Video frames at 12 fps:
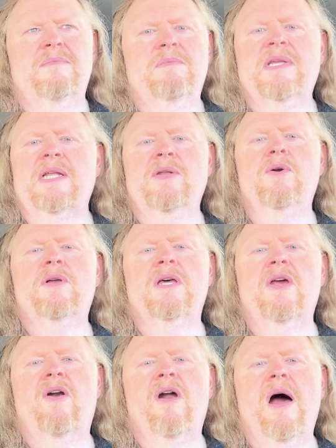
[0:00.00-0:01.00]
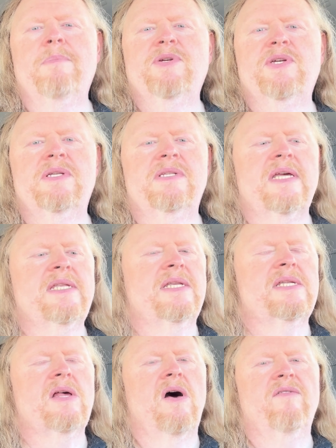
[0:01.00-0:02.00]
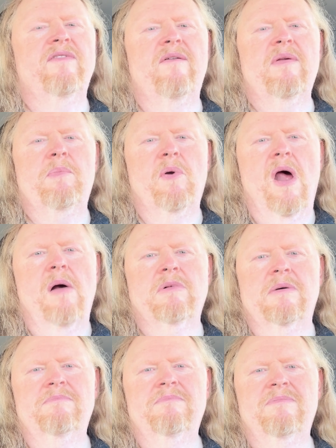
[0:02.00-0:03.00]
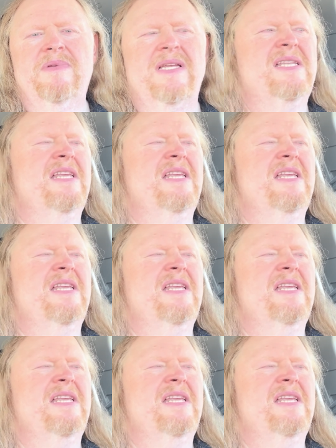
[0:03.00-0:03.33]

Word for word: But the nuclear option doesn't solve every problem, it doesn't